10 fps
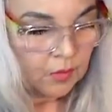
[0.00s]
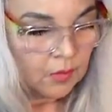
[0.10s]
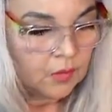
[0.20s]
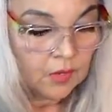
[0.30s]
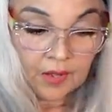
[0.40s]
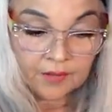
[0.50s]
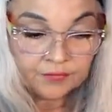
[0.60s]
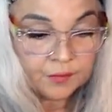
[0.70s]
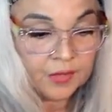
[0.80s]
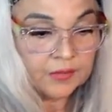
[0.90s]
I have
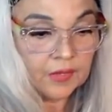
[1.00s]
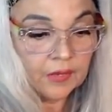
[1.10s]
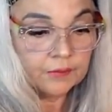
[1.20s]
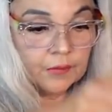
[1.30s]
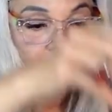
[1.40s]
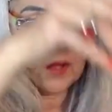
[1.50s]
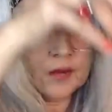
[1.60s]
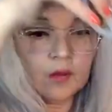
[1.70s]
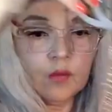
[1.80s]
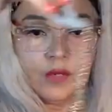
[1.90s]
to make that lot
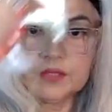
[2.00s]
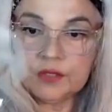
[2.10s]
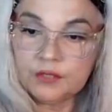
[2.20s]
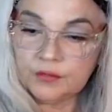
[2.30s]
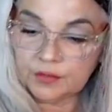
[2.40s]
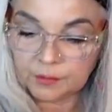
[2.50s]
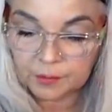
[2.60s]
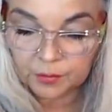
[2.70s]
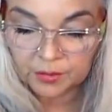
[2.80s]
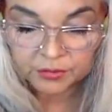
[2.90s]
I wanted to do, though.
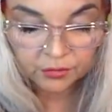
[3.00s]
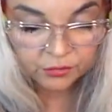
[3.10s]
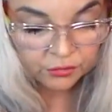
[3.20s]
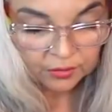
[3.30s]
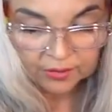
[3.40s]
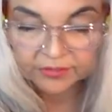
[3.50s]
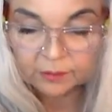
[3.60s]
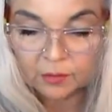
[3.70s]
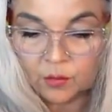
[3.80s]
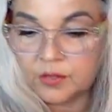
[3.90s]
Remember I told you last
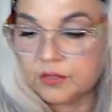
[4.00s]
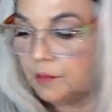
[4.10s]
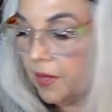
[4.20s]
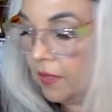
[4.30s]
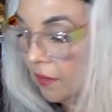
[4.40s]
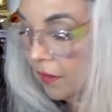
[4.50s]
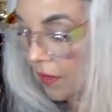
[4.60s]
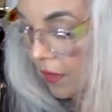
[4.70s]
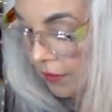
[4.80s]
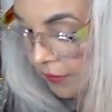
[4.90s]
time I wanted to make a
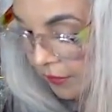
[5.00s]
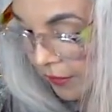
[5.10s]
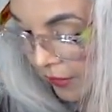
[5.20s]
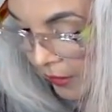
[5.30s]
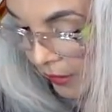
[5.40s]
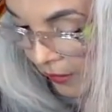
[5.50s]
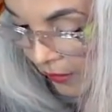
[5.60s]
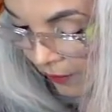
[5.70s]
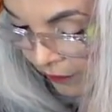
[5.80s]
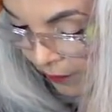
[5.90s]
lot
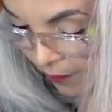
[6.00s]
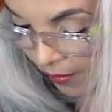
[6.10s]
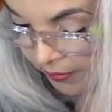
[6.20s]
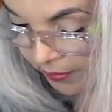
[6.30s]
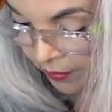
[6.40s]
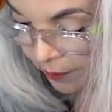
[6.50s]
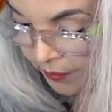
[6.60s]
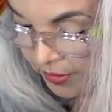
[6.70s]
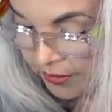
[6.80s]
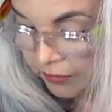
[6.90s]
of the Mardi Gras
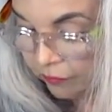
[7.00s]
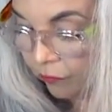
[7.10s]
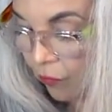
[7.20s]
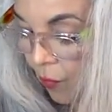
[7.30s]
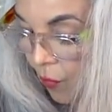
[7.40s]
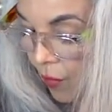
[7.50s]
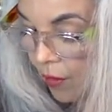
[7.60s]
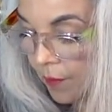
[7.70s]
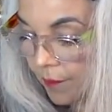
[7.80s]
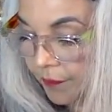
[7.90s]
beads
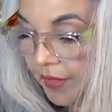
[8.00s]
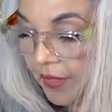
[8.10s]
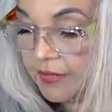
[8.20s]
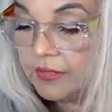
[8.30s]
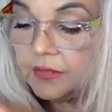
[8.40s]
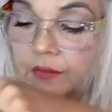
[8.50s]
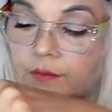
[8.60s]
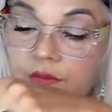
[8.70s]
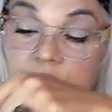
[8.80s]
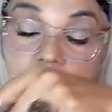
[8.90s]
for as
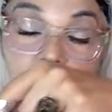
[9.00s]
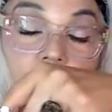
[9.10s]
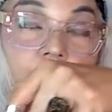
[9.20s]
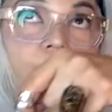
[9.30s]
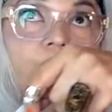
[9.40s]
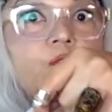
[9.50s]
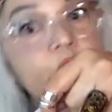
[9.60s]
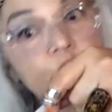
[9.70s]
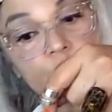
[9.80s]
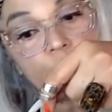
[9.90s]

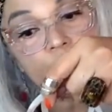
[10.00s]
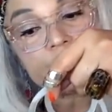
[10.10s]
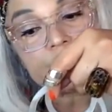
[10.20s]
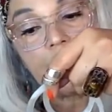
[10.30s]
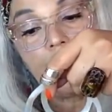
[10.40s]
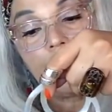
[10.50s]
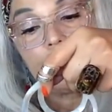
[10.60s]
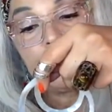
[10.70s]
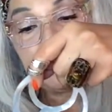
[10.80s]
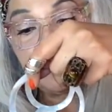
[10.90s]
fidget toys
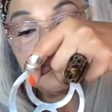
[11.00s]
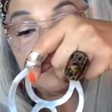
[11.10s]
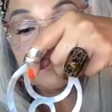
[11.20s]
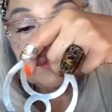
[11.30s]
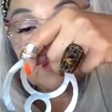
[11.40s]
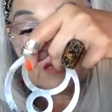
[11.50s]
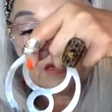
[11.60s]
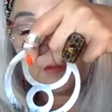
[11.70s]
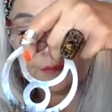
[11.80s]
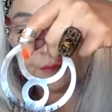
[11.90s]
because
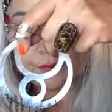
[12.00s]
um,